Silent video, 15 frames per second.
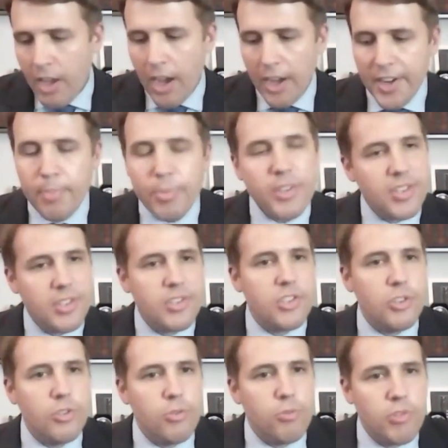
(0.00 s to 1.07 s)
impetus
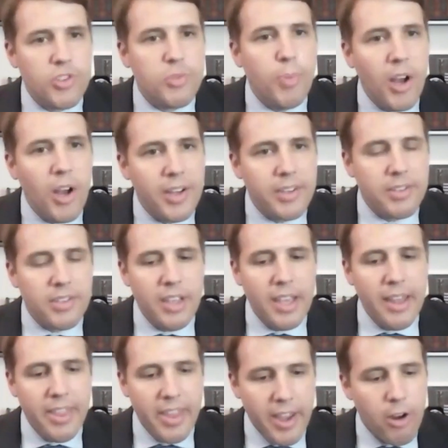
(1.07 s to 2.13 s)
to respond
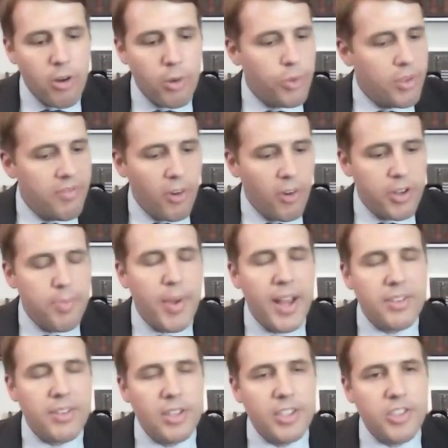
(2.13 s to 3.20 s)
there, and we've already
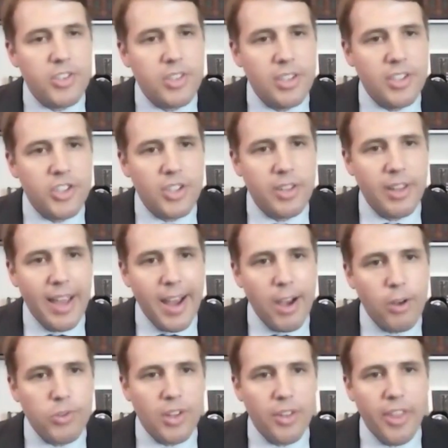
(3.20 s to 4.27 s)
passed legislation in the
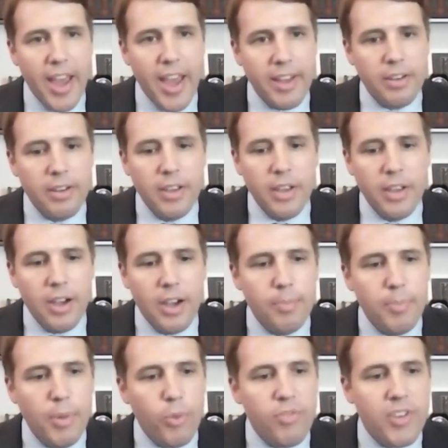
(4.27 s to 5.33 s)
House on that.
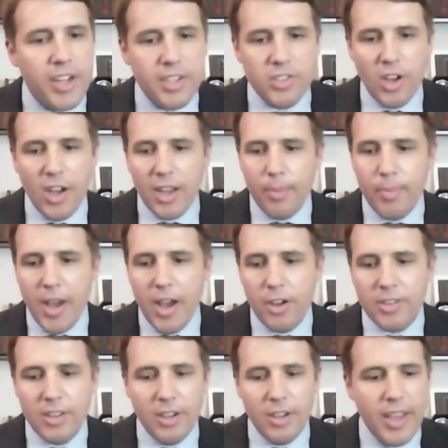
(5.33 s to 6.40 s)
But we've got to talk
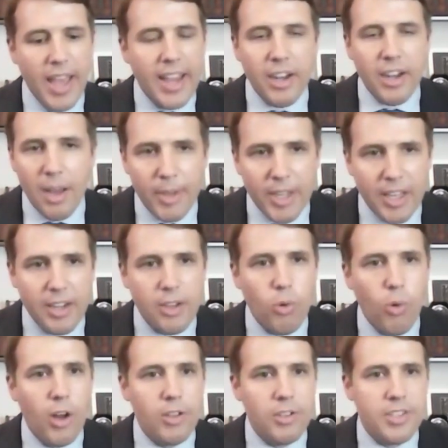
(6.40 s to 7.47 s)
about economic
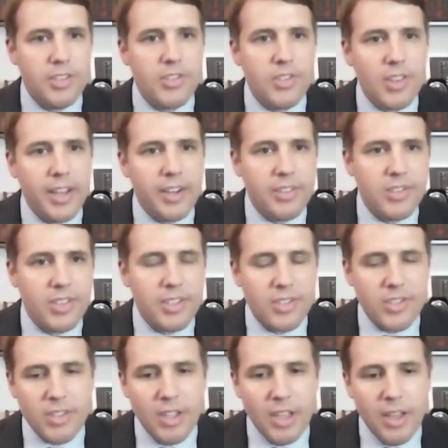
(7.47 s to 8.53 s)
inequalities that
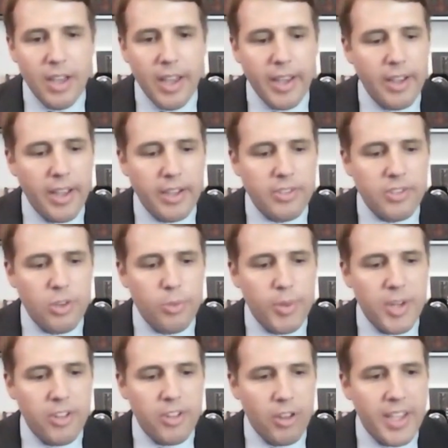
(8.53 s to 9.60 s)
exist, and so many
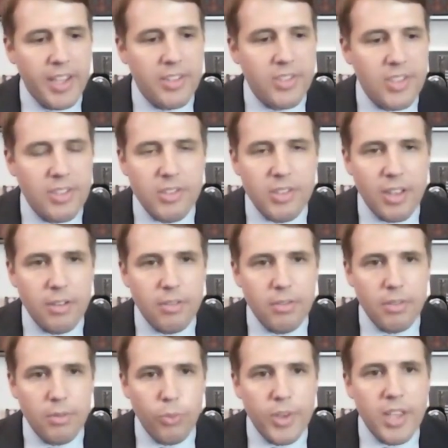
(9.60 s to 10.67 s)
of the legacies that
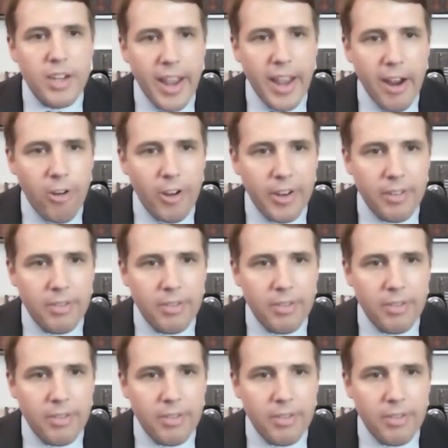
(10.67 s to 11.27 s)
we inherit.